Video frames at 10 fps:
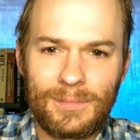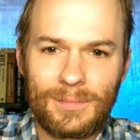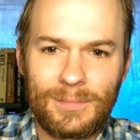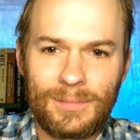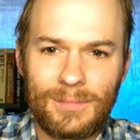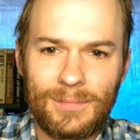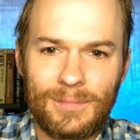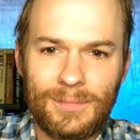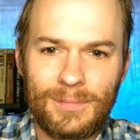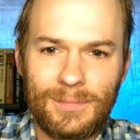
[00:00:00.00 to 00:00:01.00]

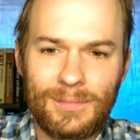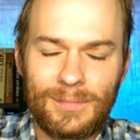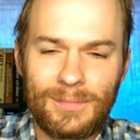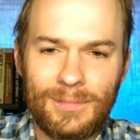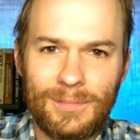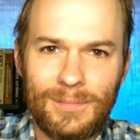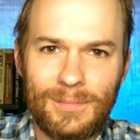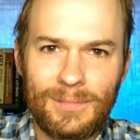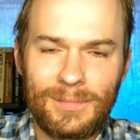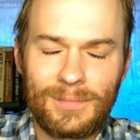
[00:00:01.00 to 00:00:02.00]

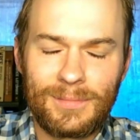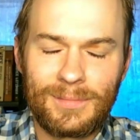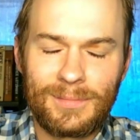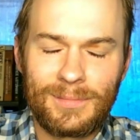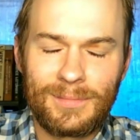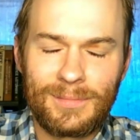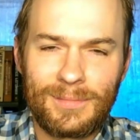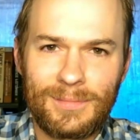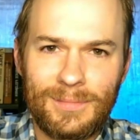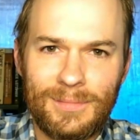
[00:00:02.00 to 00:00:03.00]

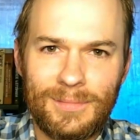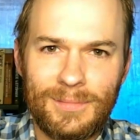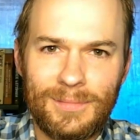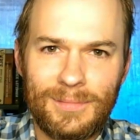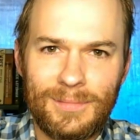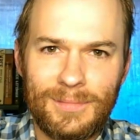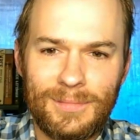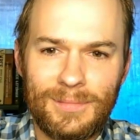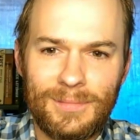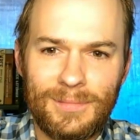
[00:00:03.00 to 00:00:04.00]
The person shown says nothing.